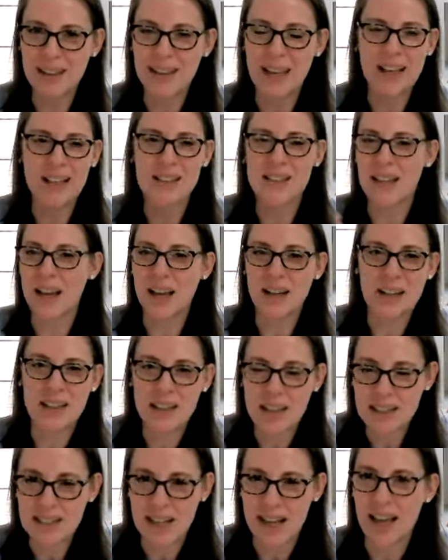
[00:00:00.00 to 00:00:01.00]
Like, it's the end of
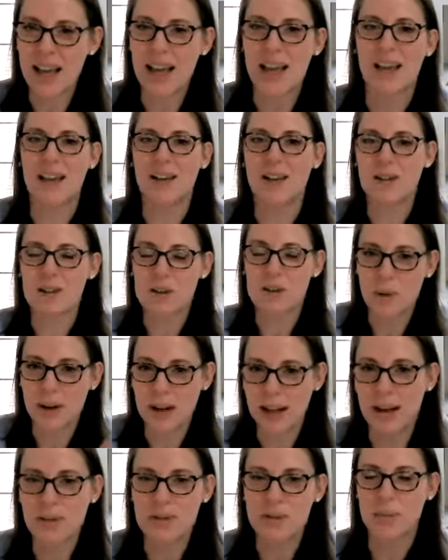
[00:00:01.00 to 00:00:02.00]
the day and you just want
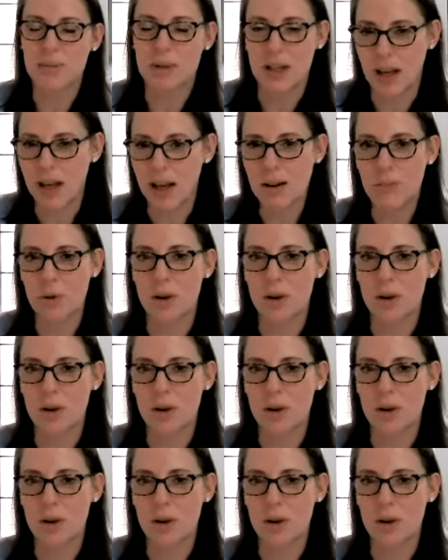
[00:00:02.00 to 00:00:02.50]
to have some time